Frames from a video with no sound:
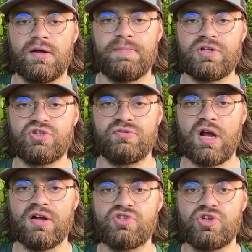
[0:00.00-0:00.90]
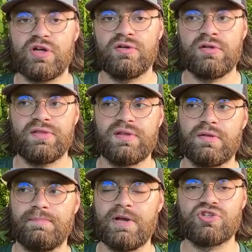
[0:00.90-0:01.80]
Pictured Rocks Trail, I
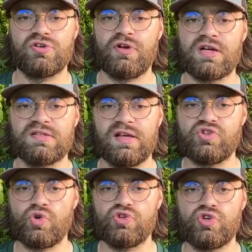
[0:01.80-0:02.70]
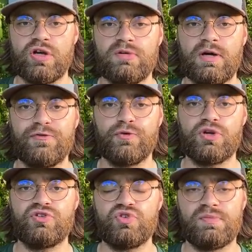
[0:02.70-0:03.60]
think the Pictured Rocks Lakeshore Trail, about
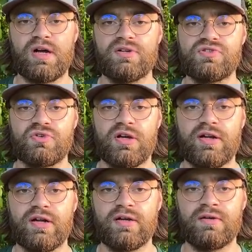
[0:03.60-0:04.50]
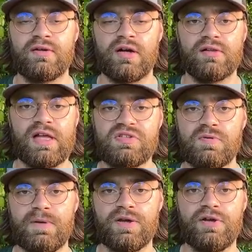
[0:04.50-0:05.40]
42 miles right on Lake
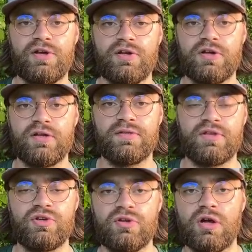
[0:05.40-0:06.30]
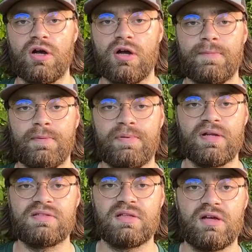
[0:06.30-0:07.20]
Superior in the Upper
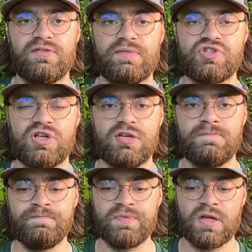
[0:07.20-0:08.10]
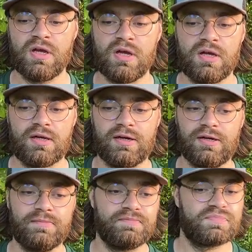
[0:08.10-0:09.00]
Peninsula of Michigan.
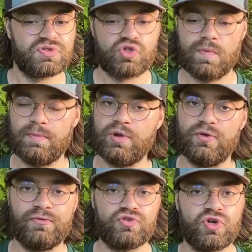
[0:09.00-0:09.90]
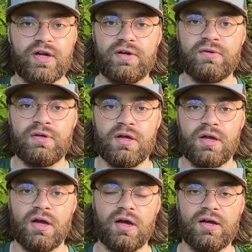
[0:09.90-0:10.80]
Super beautiful trail.
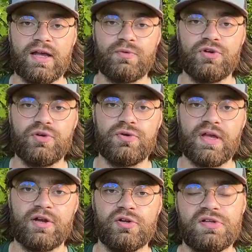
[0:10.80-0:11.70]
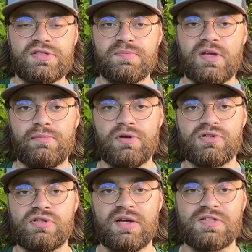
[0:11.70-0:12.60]
Again, we're doing that early
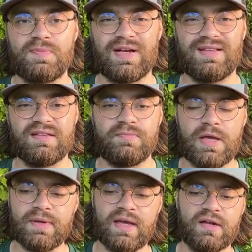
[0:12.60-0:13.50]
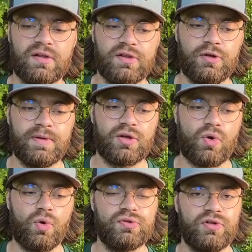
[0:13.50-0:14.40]
September, so I expect it to maybe get a little bit
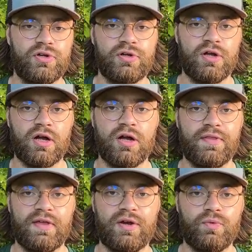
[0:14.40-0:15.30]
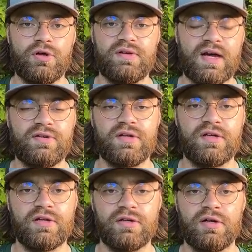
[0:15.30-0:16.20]
colder than it would down
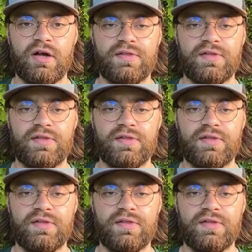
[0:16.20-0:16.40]
here